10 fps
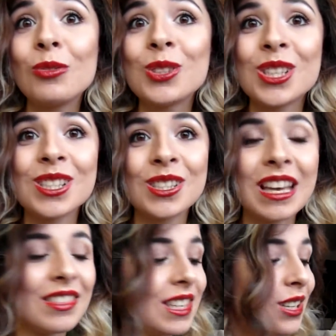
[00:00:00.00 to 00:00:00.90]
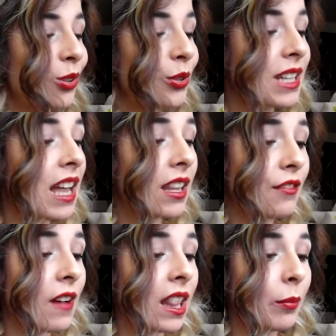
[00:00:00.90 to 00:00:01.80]
which is the L'Oreal
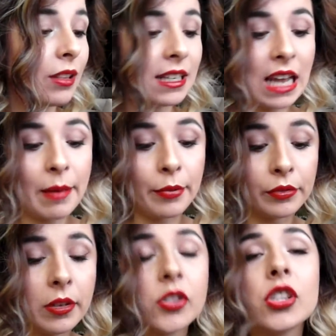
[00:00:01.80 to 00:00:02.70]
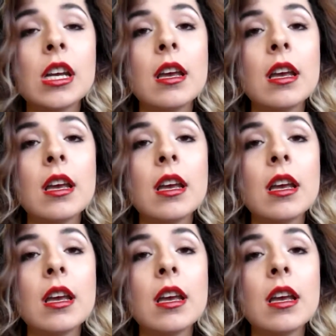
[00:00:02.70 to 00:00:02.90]
Infallible in Amber Rush.